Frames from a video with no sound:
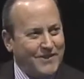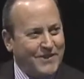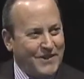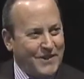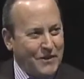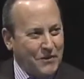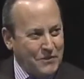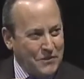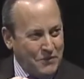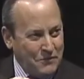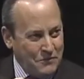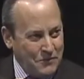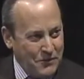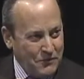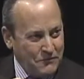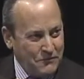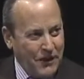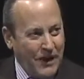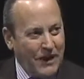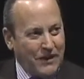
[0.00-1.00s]
the
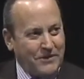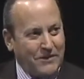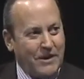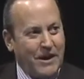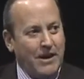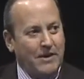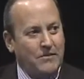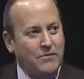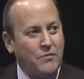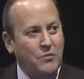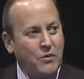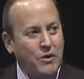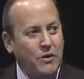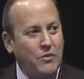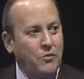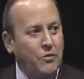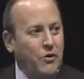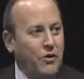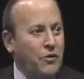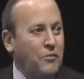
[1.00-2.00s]
fact that we
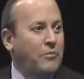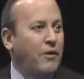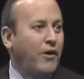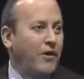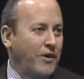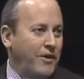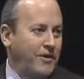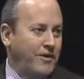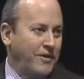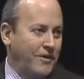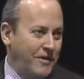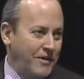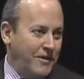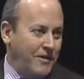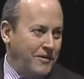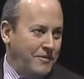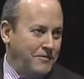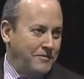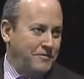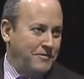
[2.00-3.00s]
were part
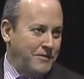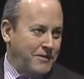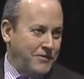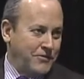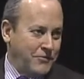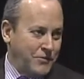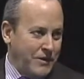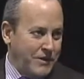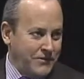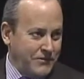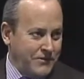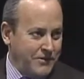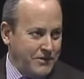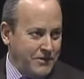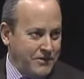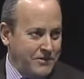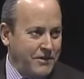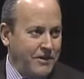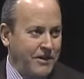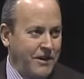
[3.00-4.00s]
of this Race to
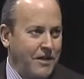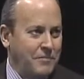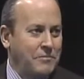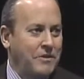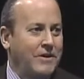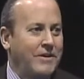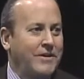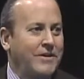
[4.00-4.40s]
the Top,